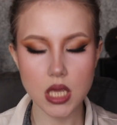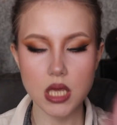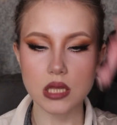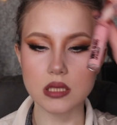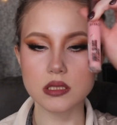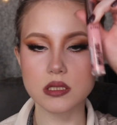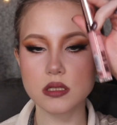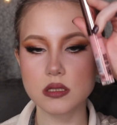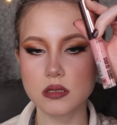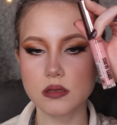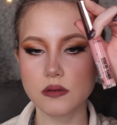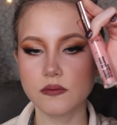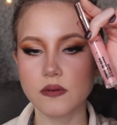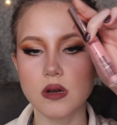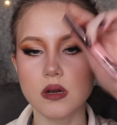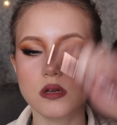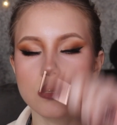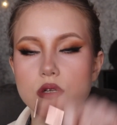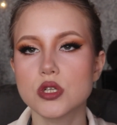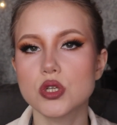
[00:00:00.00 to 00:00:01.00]
This is
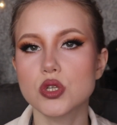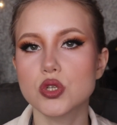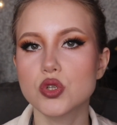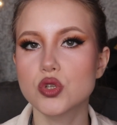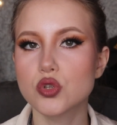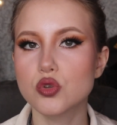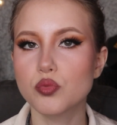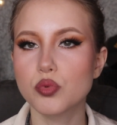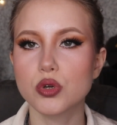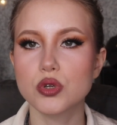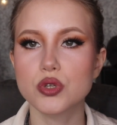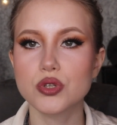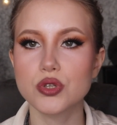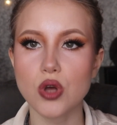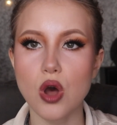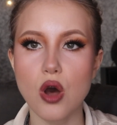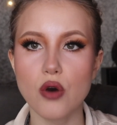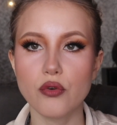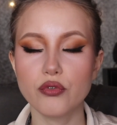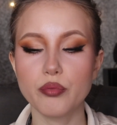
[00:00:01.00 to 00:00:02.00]
Divage super
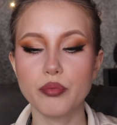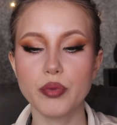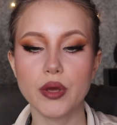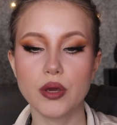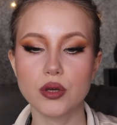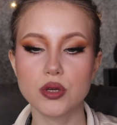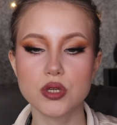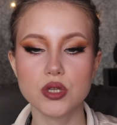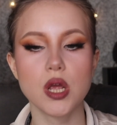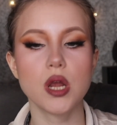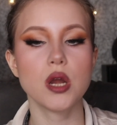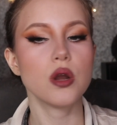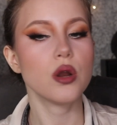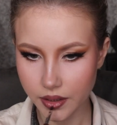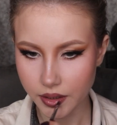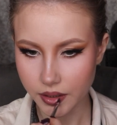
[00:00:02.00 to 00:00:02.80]
soft pink shade.